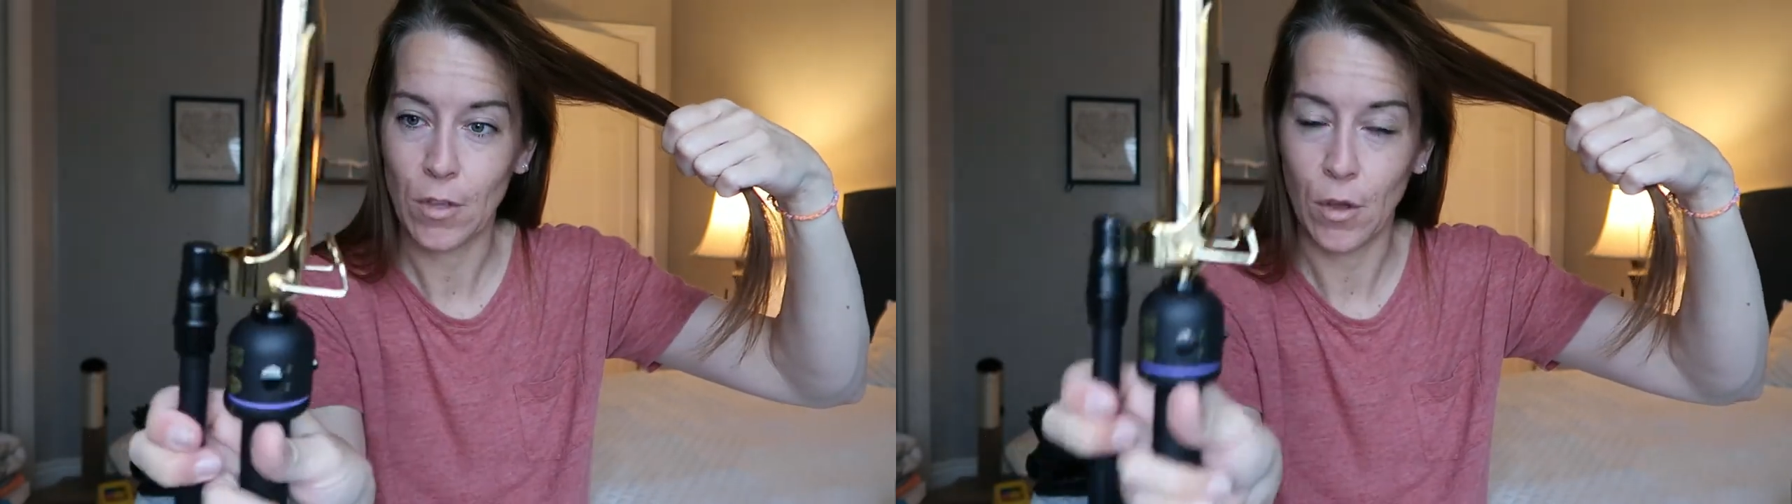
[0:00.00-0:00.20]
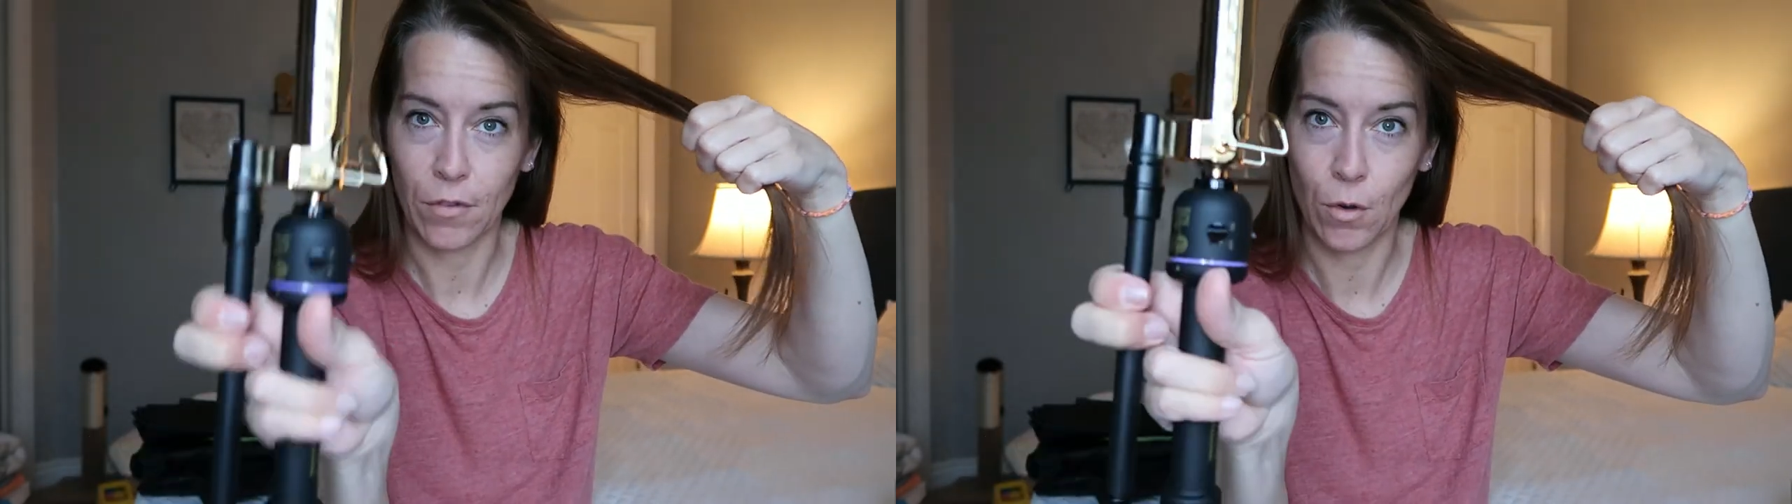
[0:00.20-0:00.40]

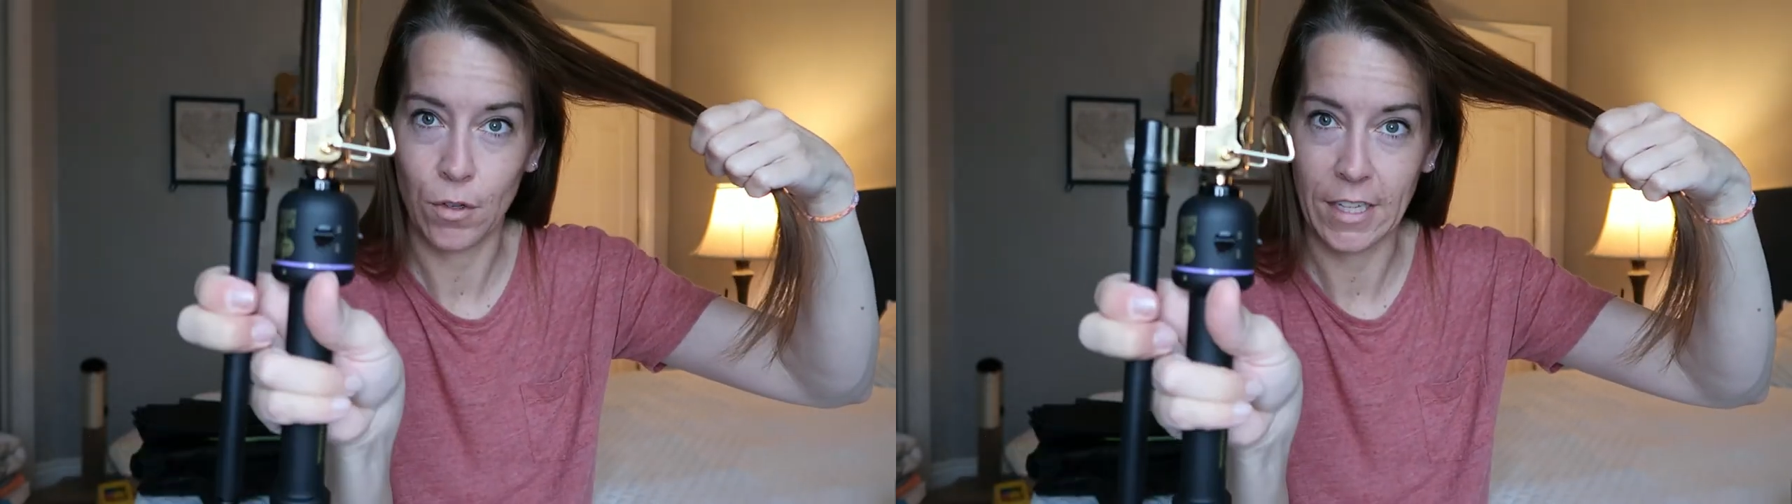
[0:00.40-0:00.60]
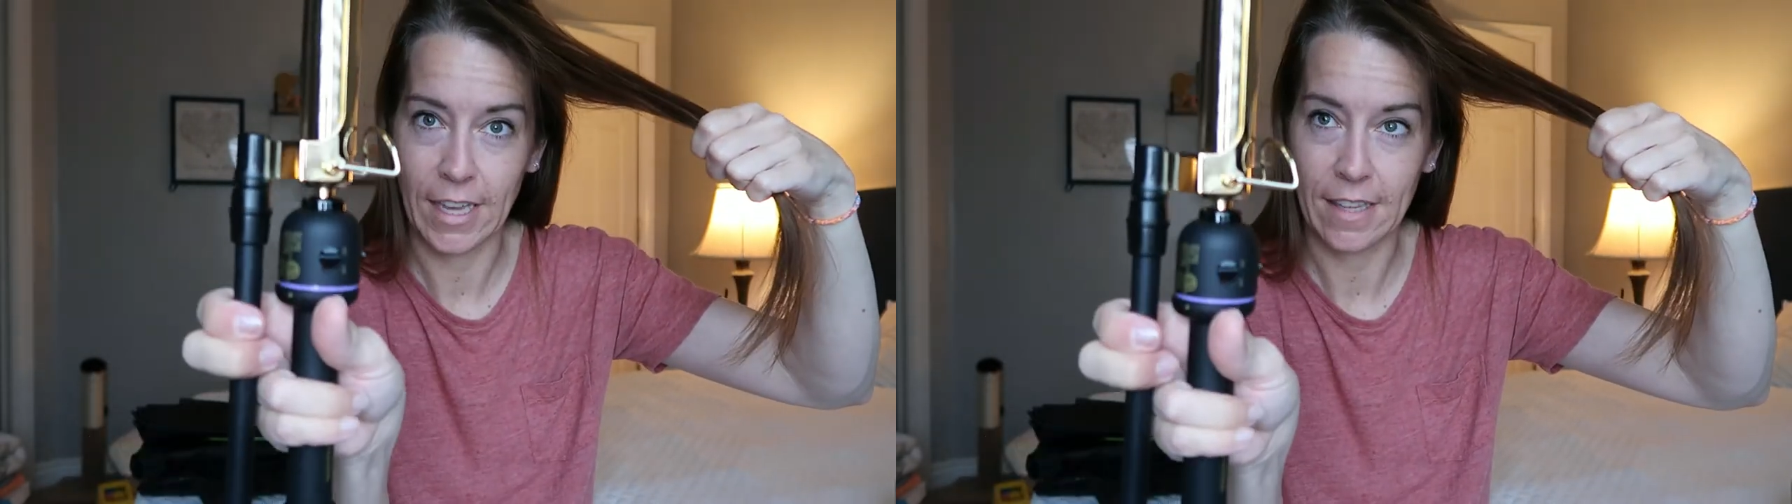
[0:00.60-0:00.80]
you have to
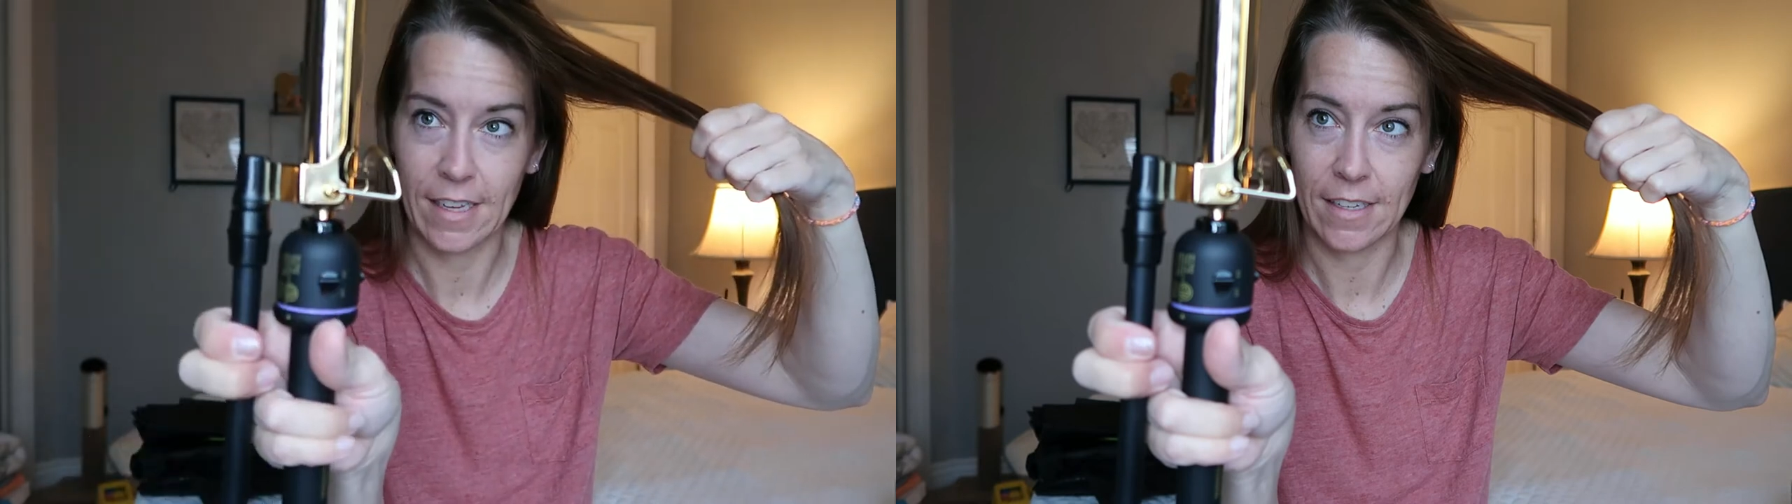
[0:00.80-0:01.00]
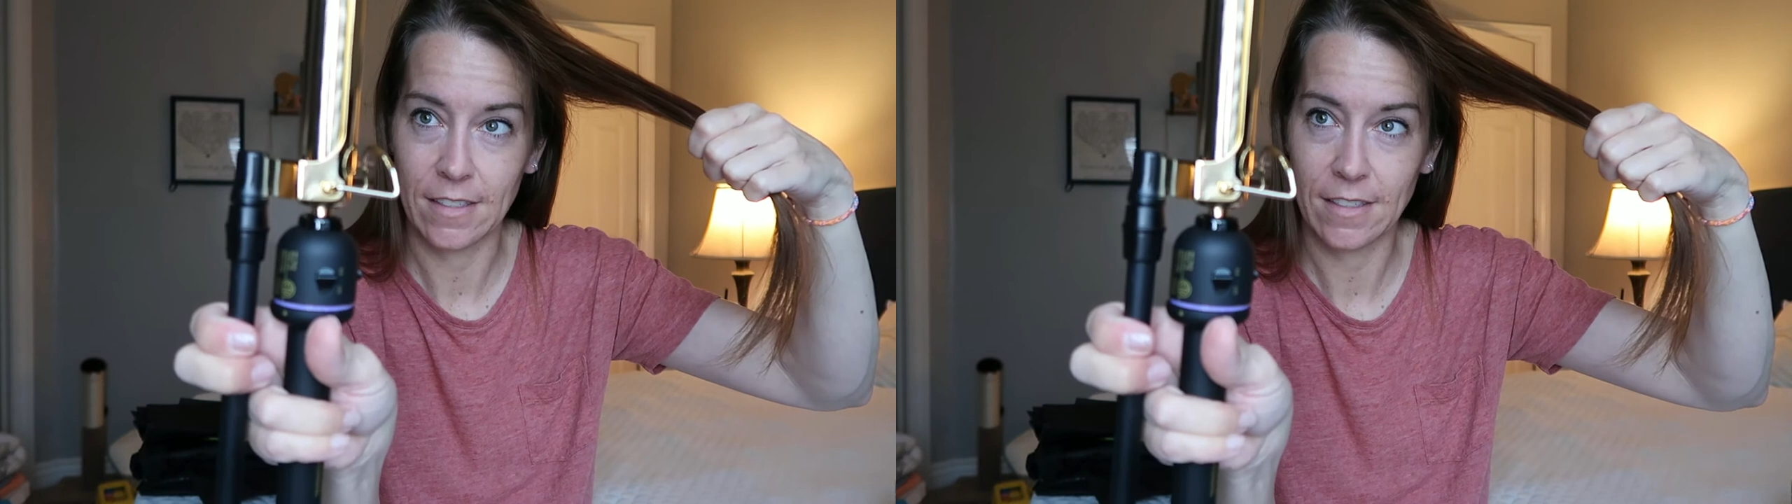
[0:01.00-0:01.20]
hold it like
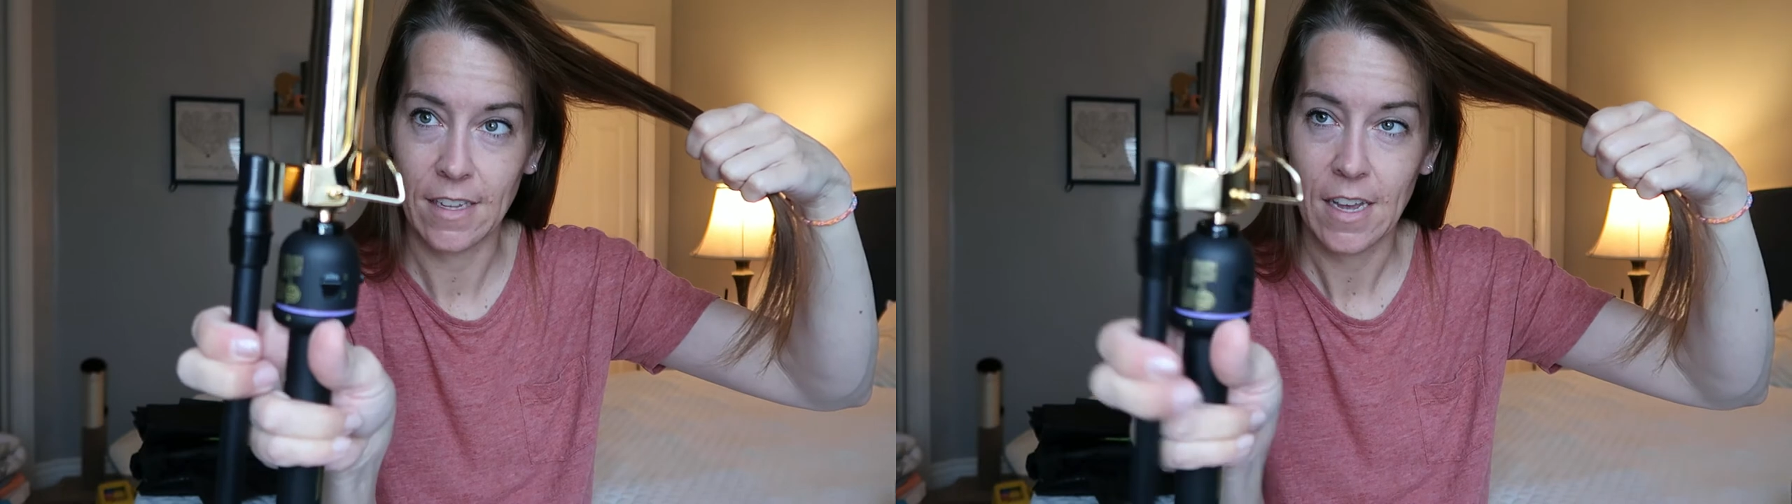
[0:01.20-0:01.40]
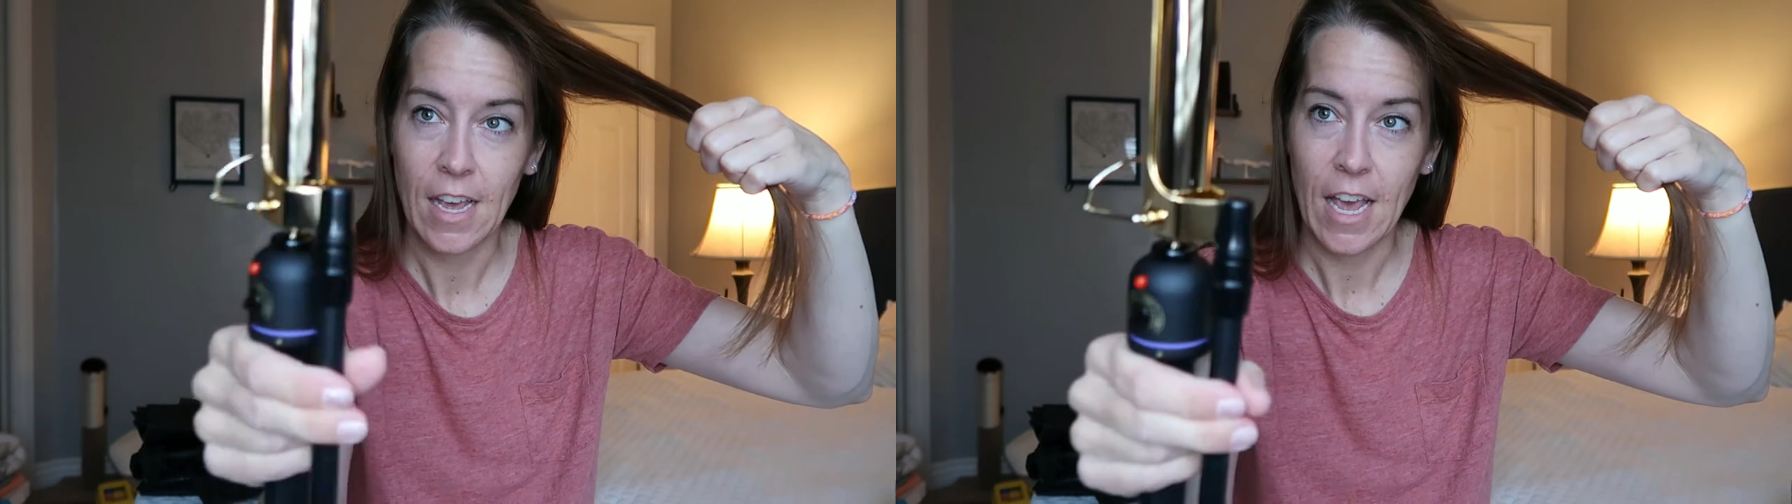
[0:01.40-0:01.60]
this.